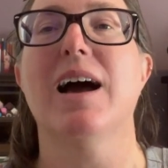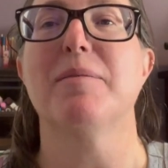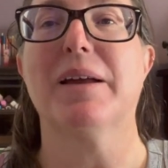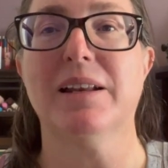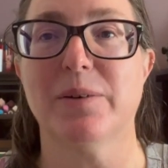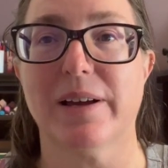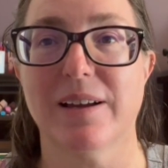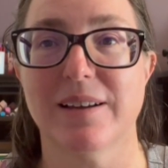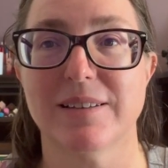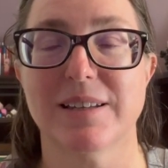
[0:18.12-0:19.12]
Anyway,
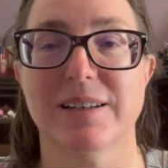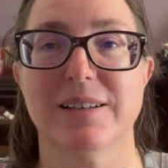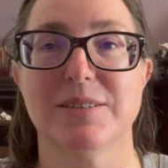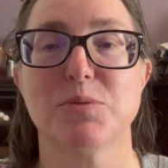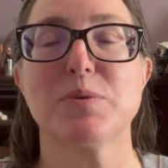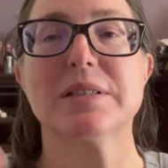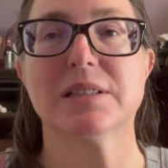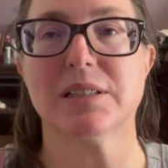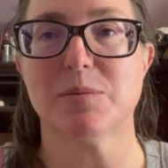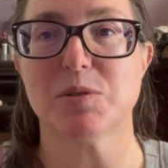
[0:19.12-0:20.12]
the
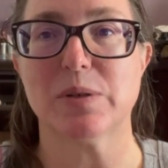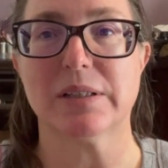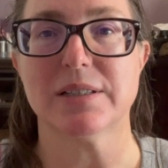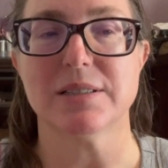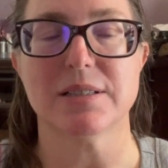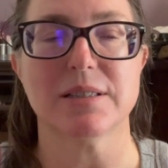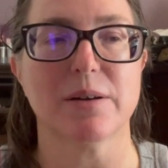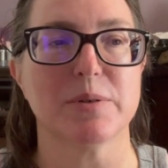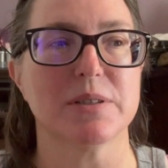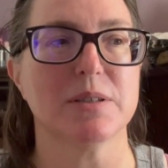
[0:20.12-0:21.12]
reason that I'm doing this is
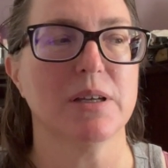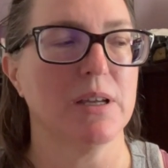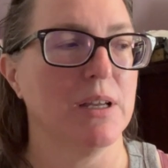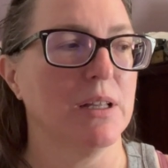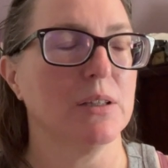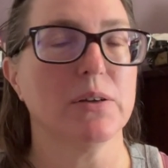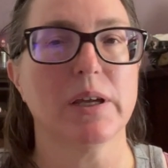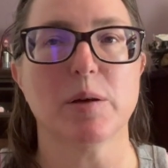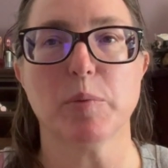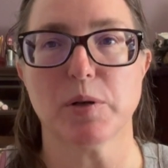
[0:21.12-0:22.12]
I was
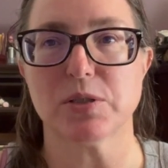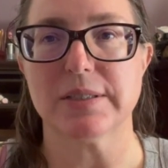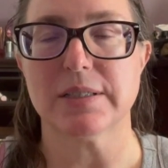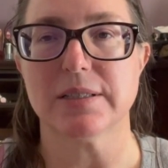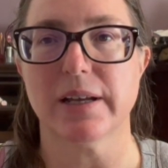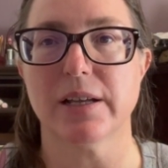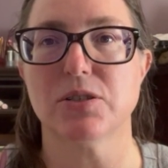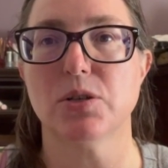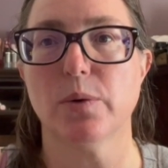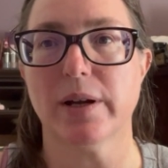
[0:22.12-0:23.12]
looking at purchases. I had
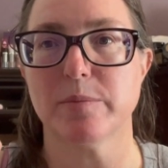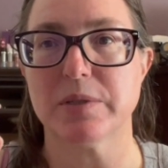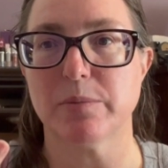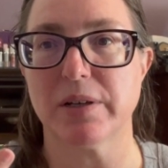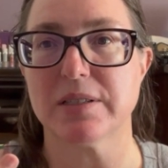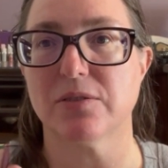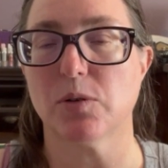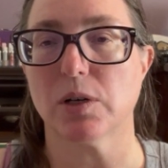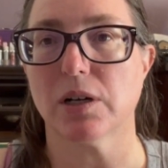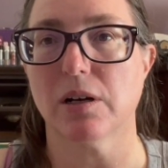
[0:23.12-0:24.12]
two items in my
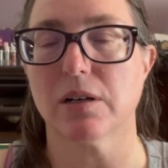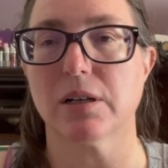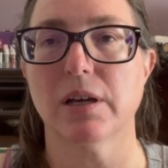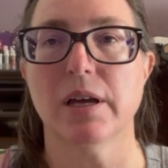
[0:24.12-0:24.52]
Sephora cart.